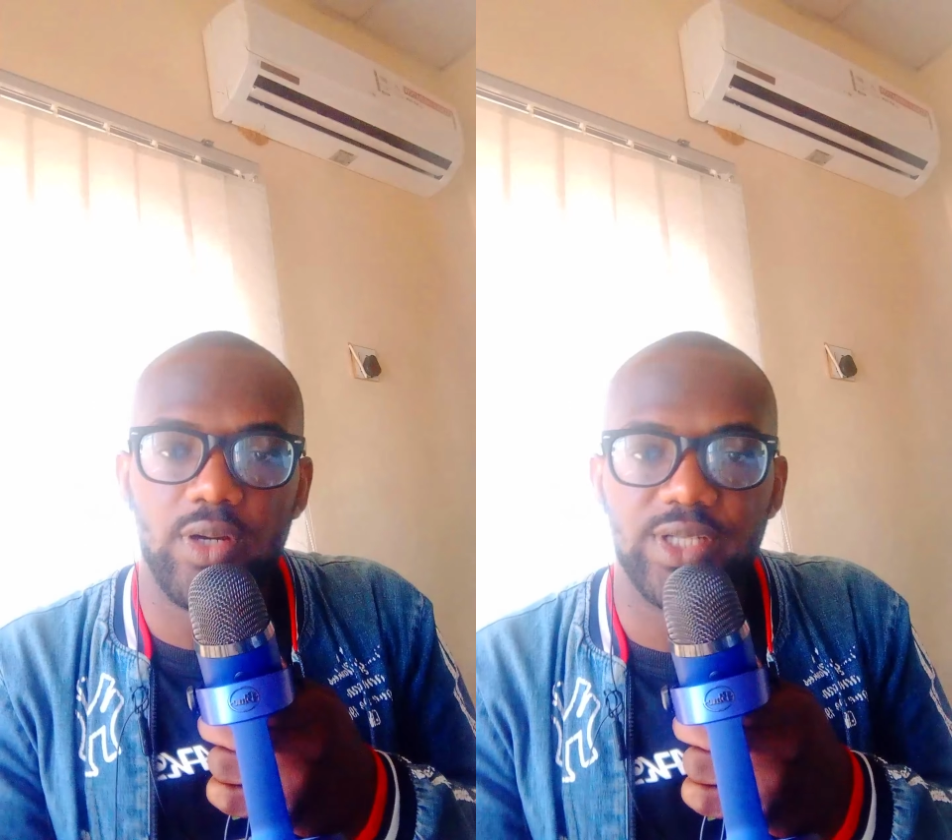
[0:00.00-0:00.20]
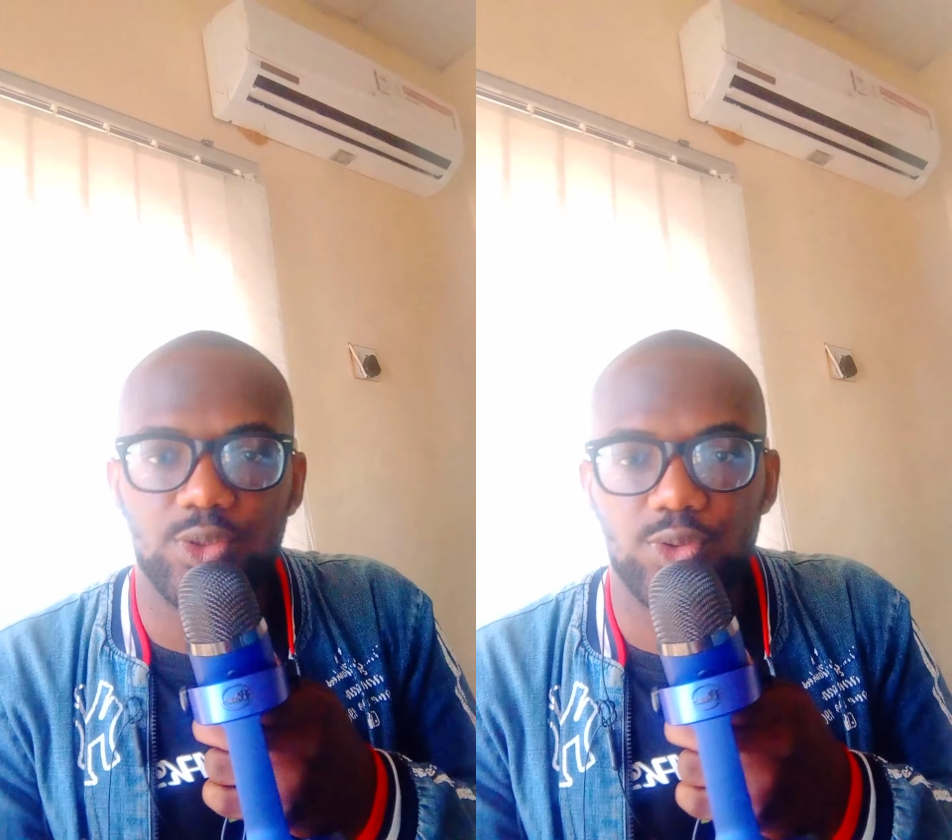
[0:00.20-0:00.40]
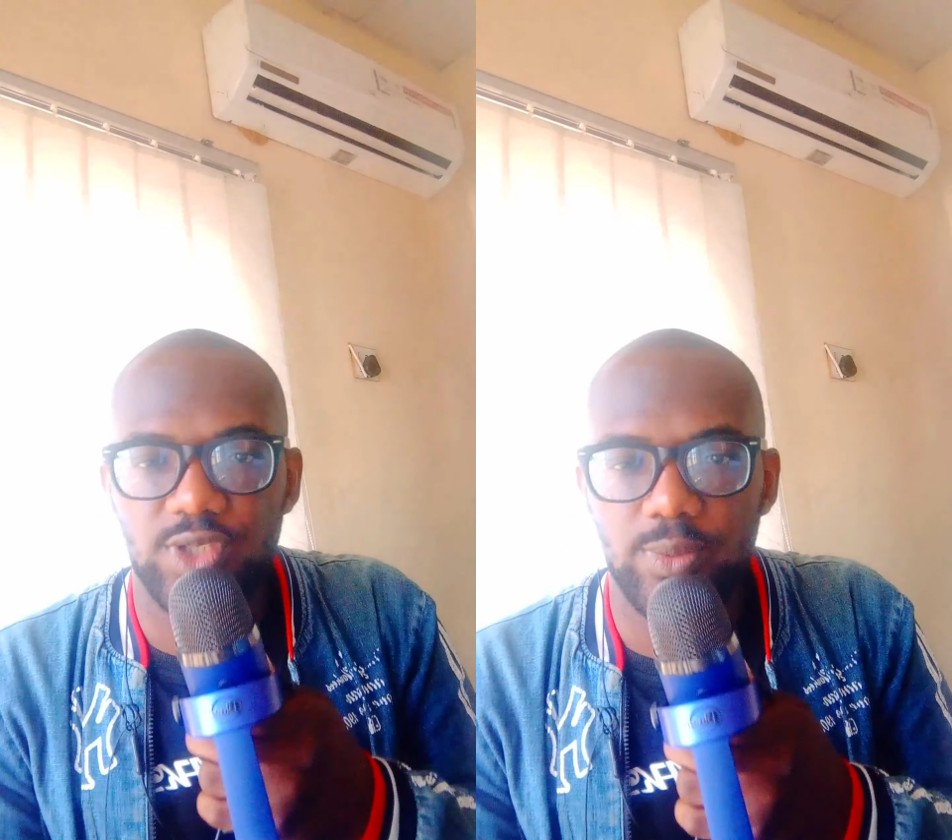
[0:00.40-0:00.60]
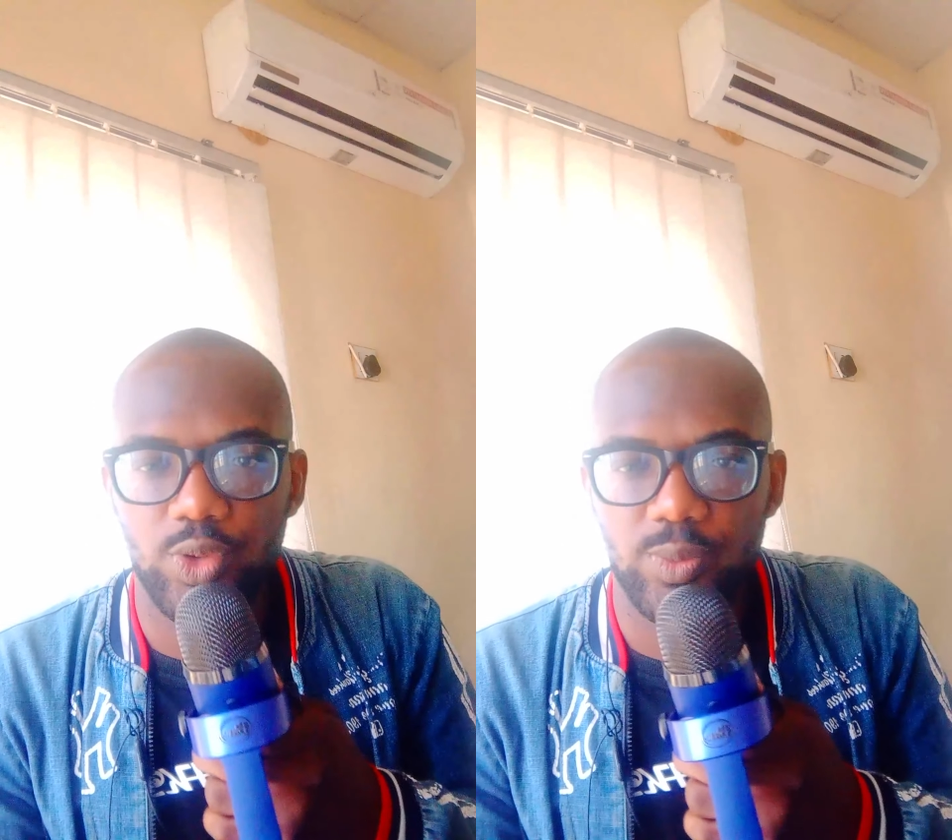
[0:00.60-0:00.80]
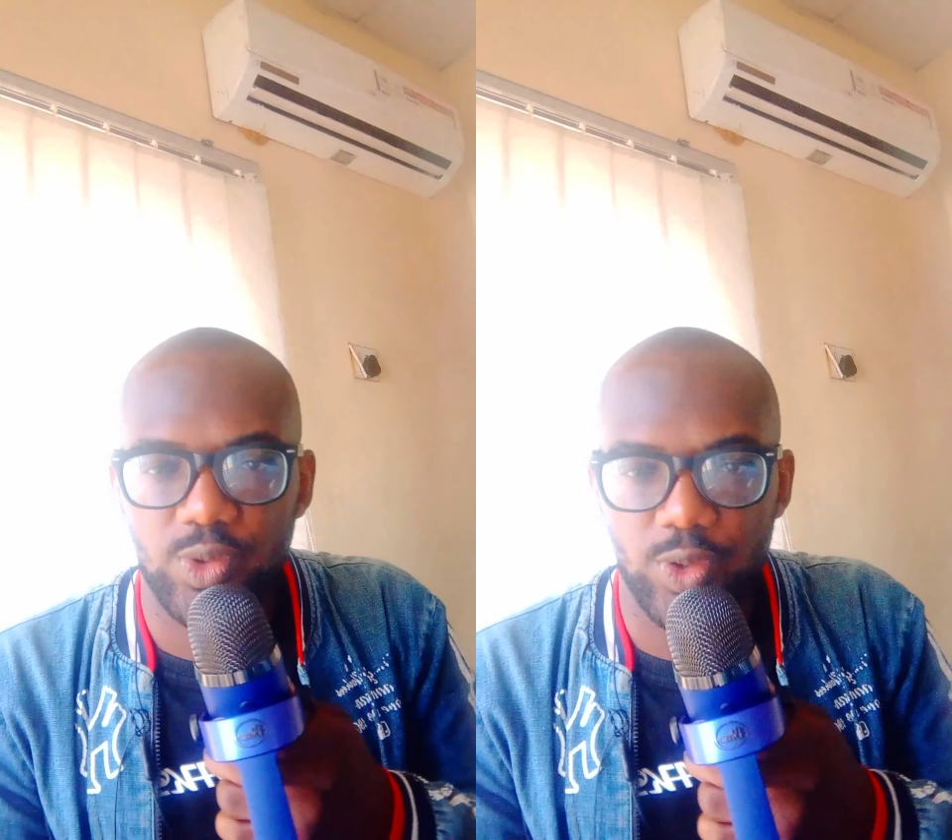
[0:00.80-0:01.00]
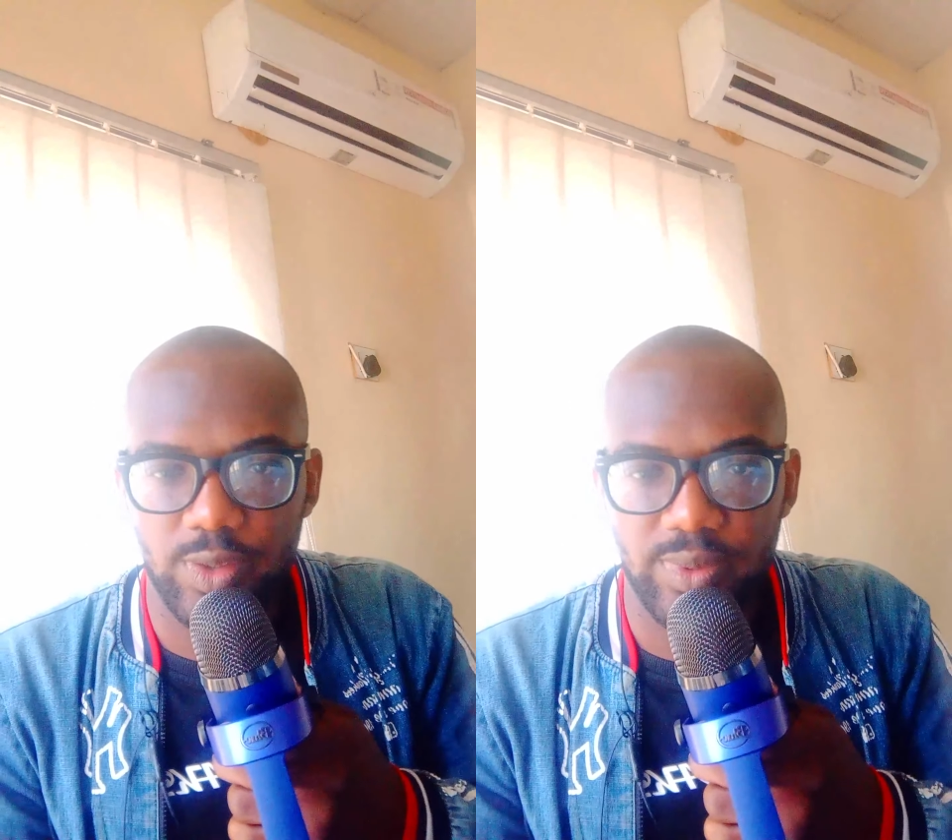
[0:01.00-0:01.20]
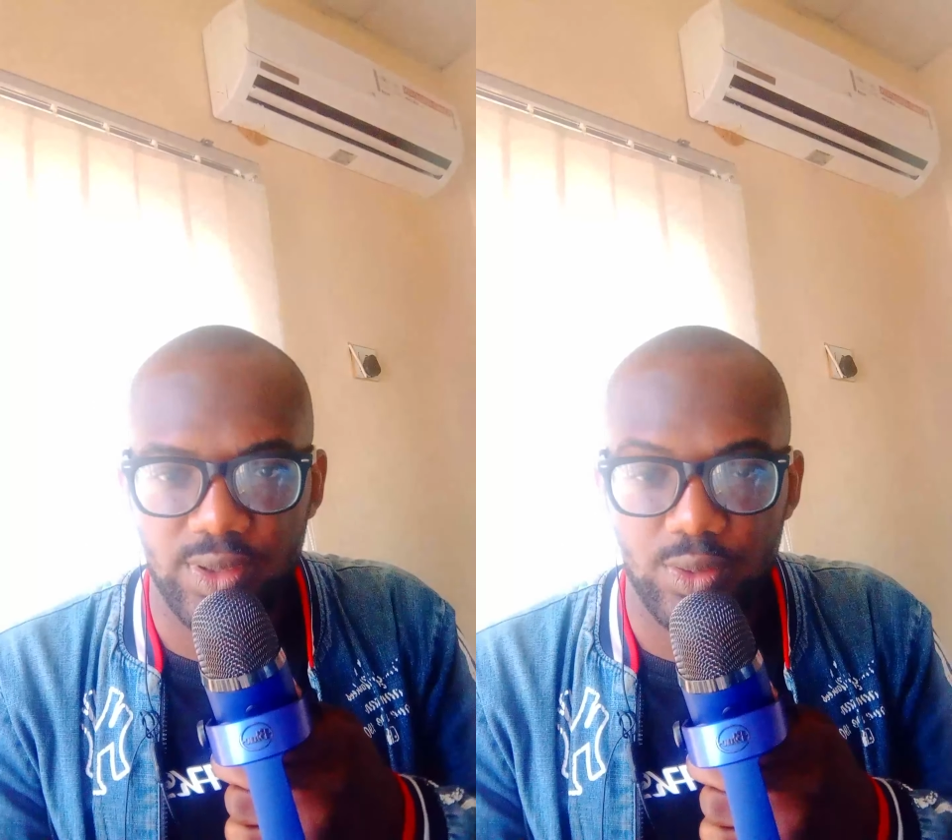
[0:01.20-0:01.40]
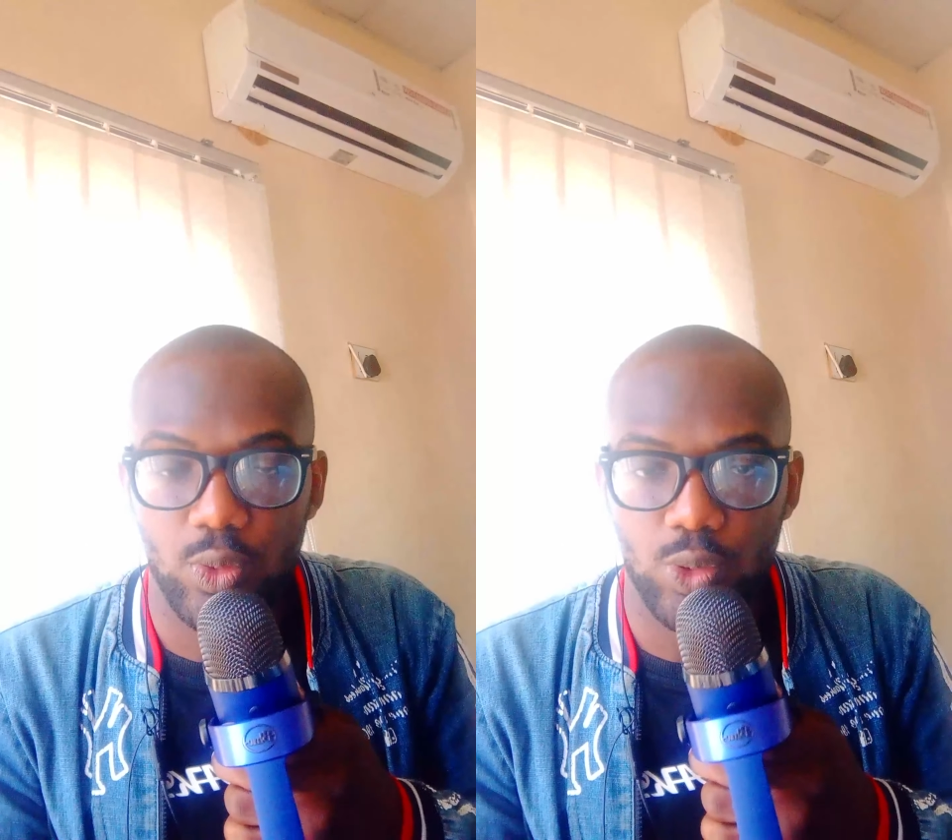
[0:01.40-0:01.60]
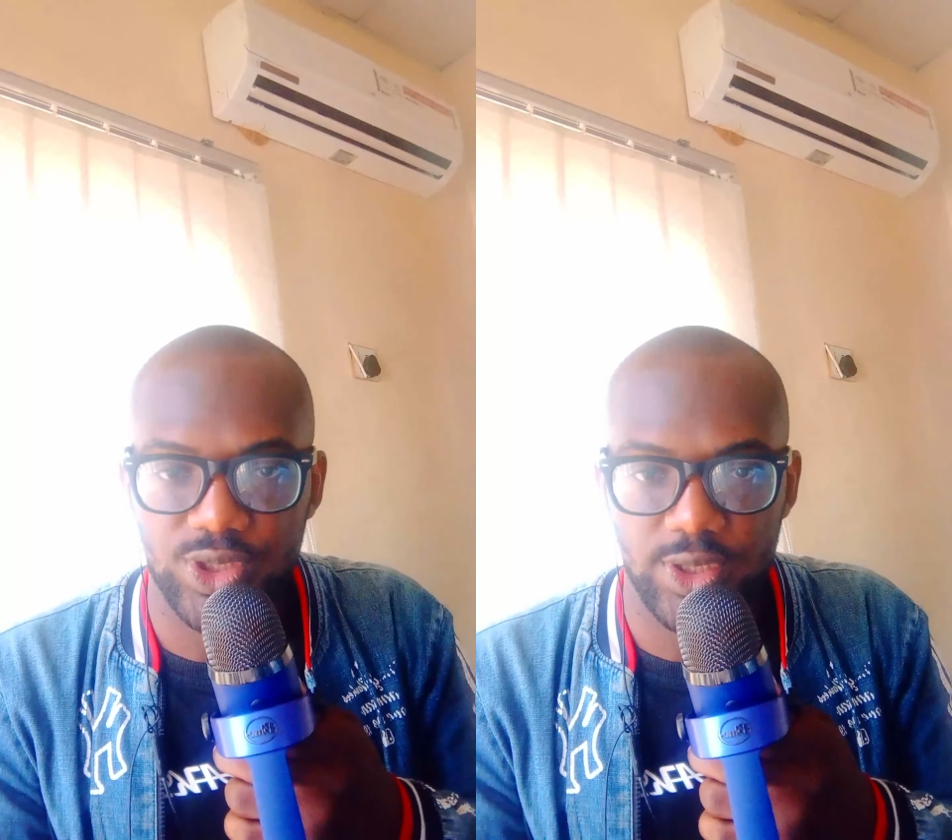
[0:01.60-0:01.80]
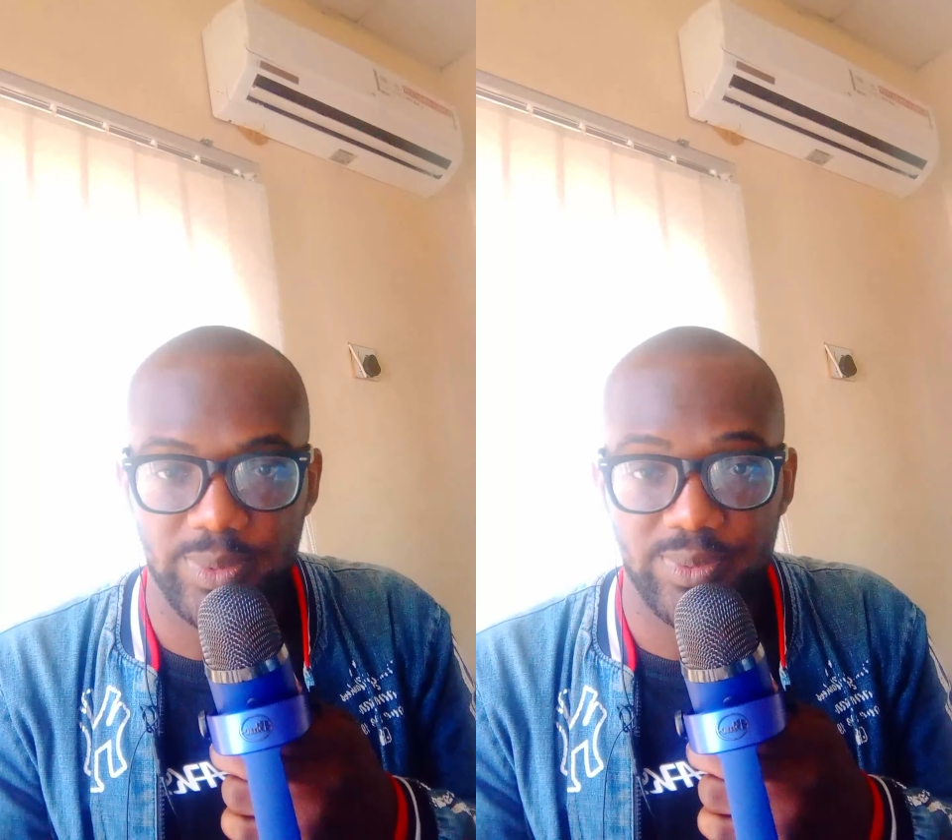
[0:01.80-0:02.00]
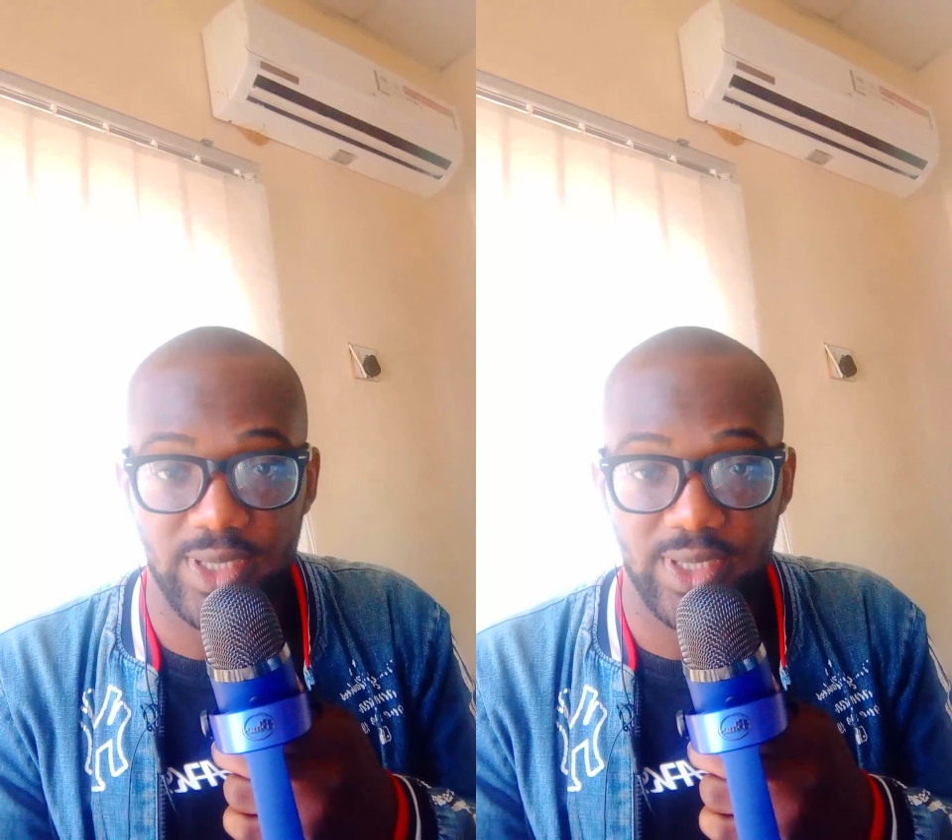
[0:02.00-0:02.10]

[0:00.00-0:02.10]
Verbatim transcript: Alright, so today I'm going to be talking about the Coke trap.